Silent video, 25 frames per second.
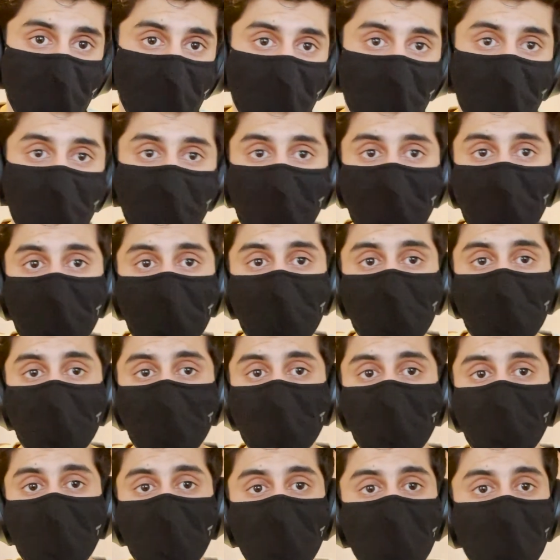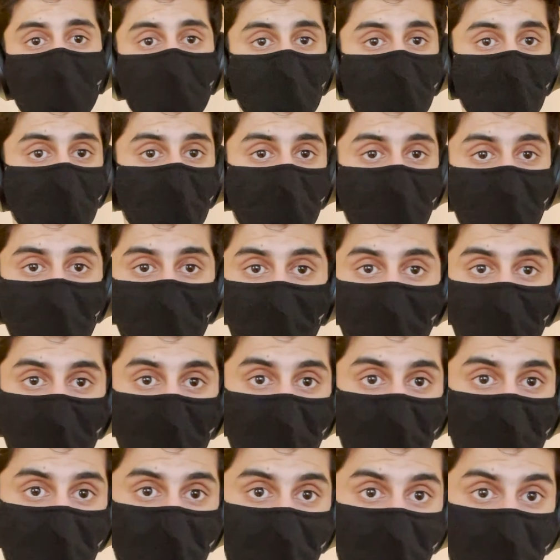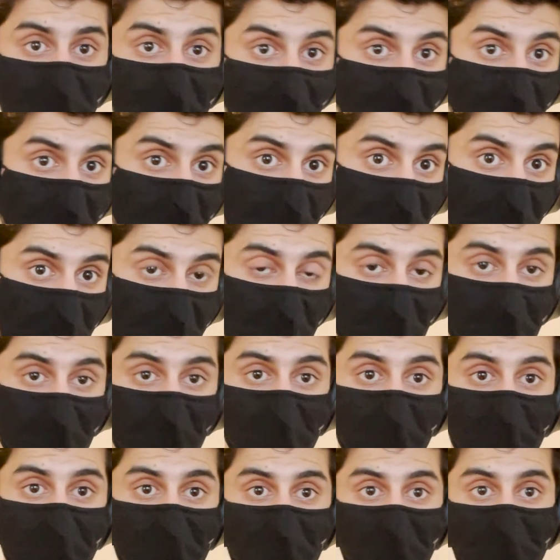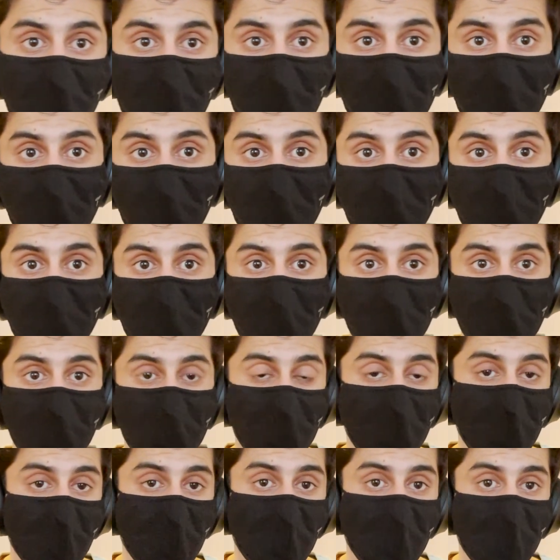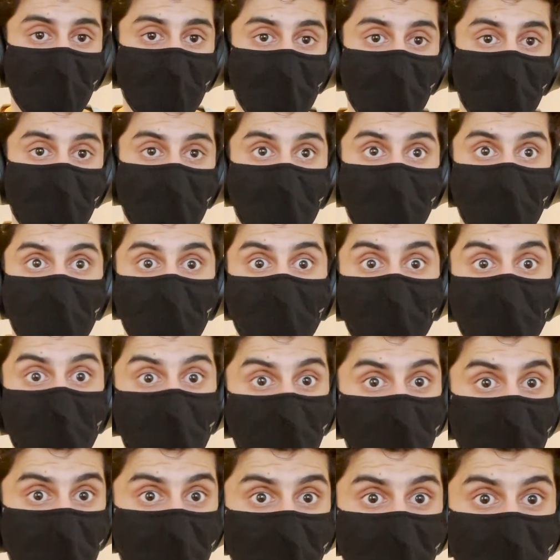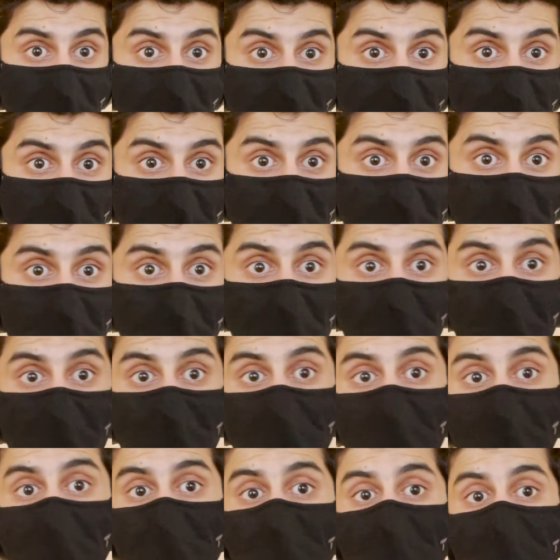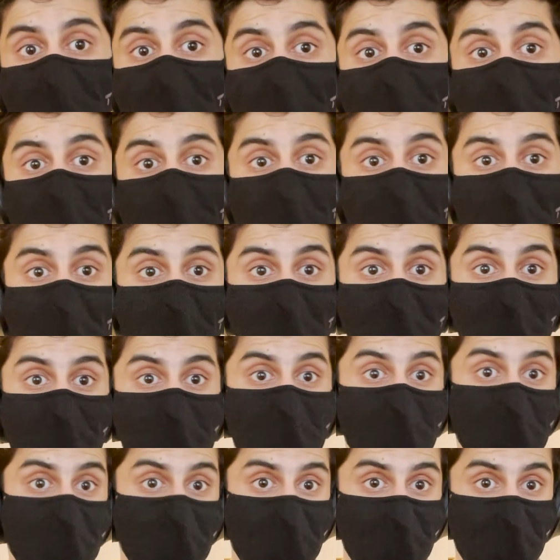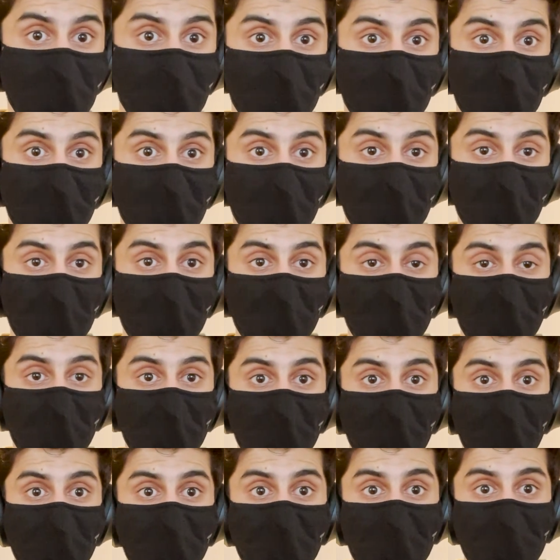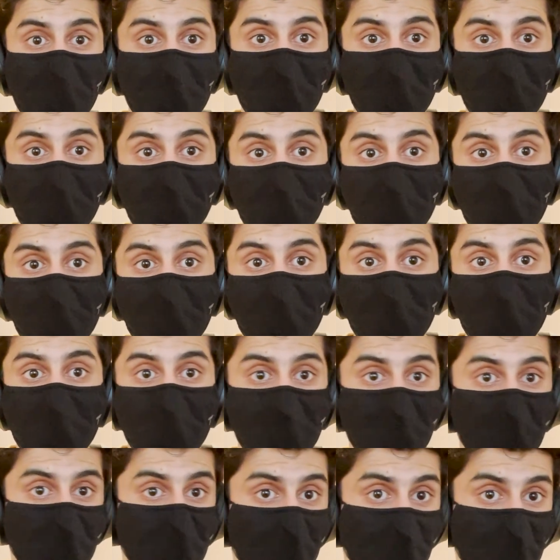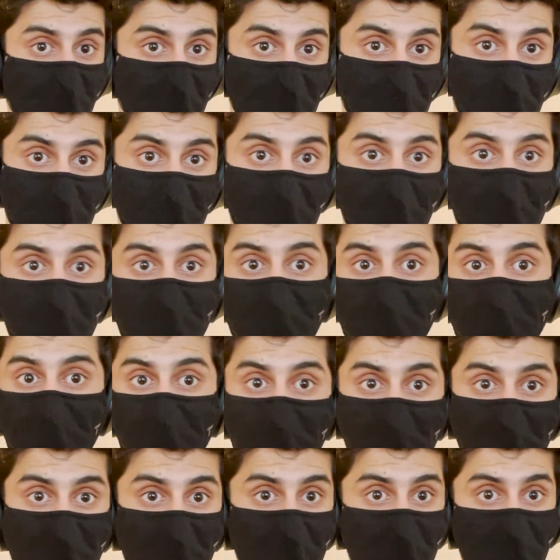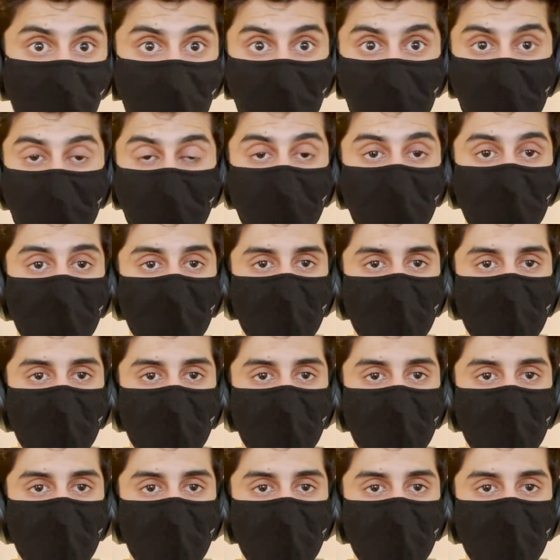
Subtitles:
you've been to Berlin, if you've been to Munich or other biggest city in Germany, France,